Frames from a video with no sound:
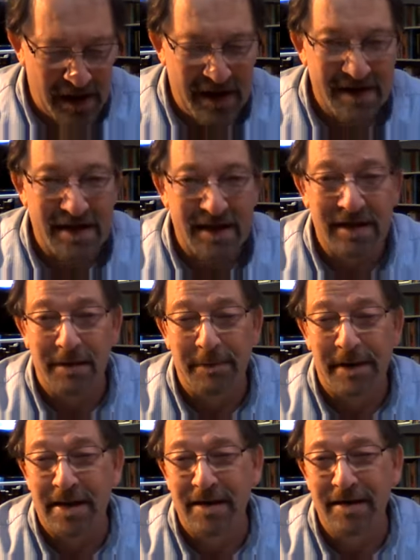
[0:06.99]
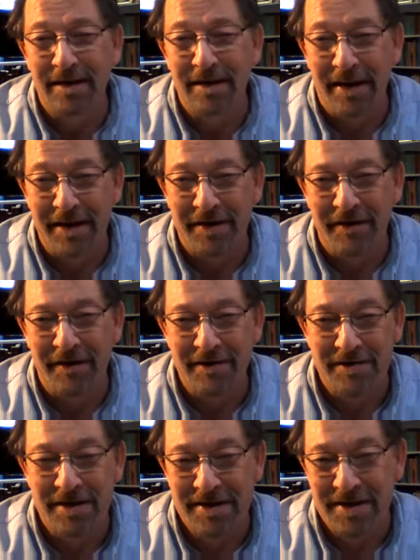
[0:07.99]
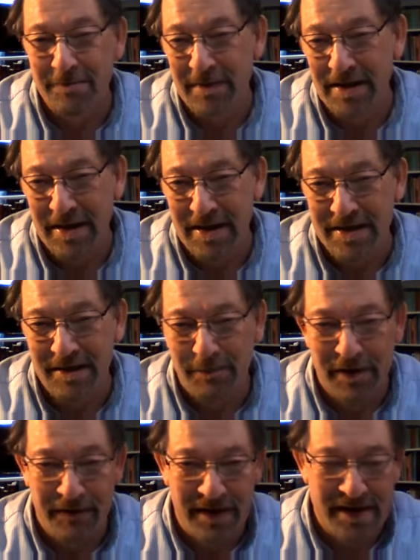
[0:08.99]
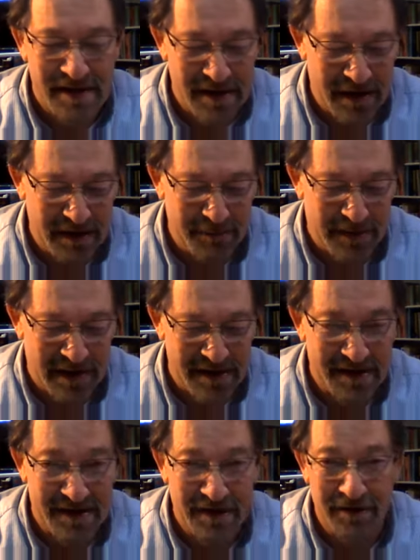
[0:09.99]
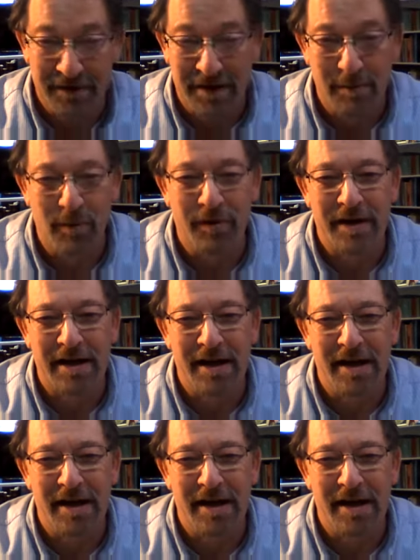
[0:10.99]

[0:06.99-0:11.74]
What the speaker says: It's a little bit later. I usually submit these the previous night, but it's early morning.